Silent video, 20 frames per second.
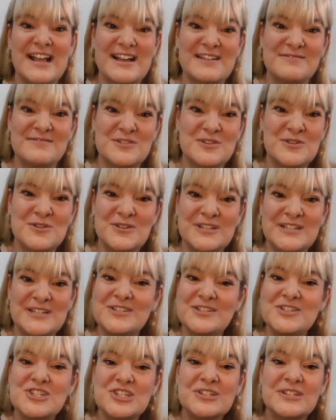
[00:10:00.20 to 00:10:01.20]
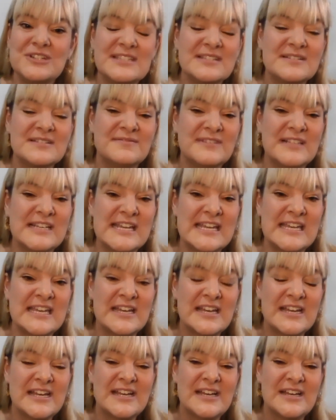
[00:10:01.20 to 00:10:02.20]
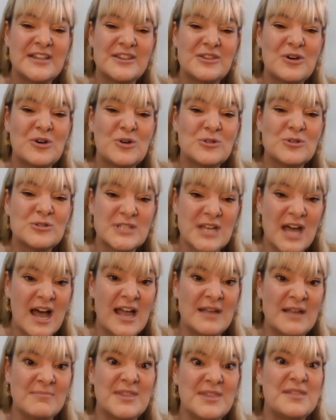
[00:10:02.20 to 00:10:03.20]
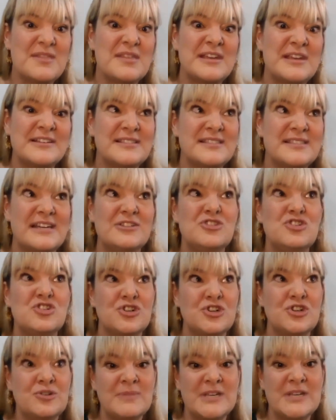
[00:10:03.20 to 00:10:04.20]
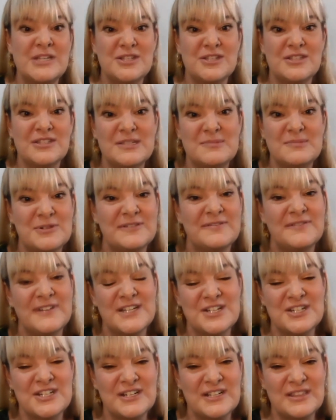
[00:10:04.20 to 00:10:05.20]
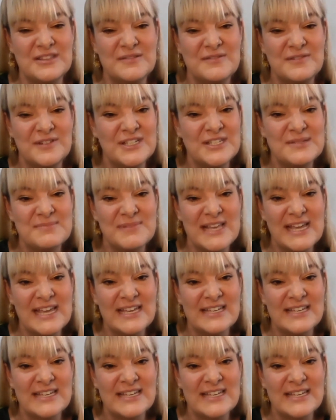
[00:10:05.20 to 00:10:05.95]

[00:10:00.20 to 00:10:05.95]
like I've known intuitively the whole time, the things that drew me to this profession in the first